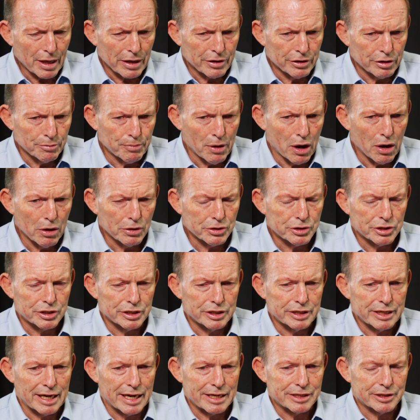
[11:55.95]
The polls
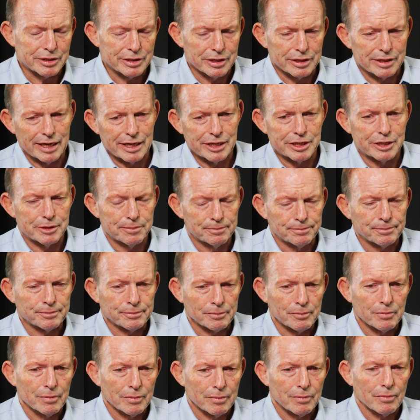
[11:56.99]
suggest that there's
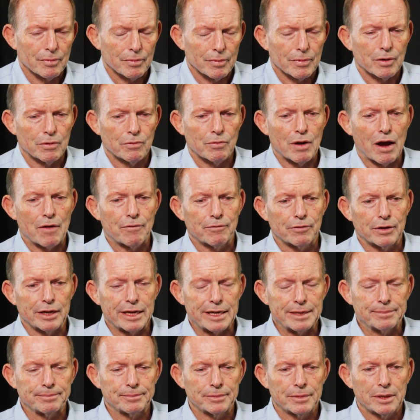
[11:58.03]

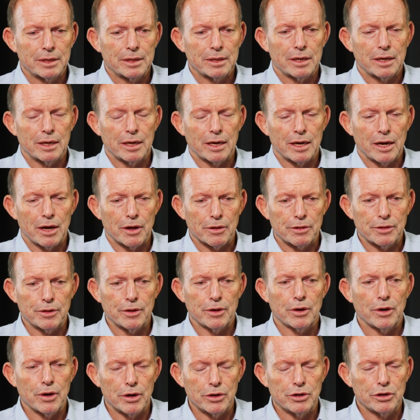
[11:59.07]
roughly a
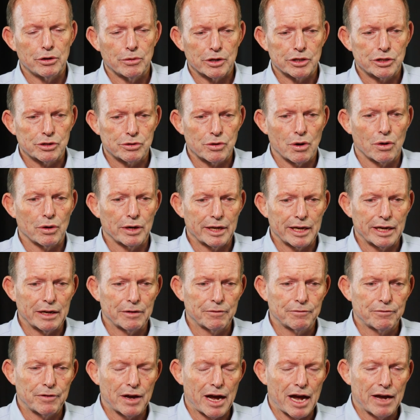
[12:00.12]
third who are strongly in
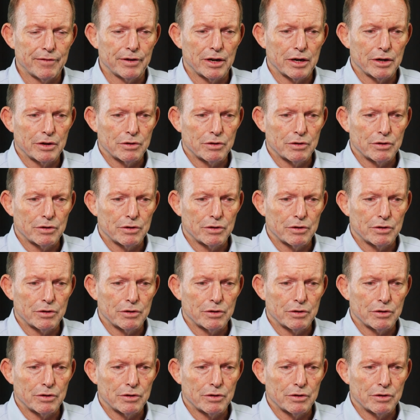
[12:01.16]
favour,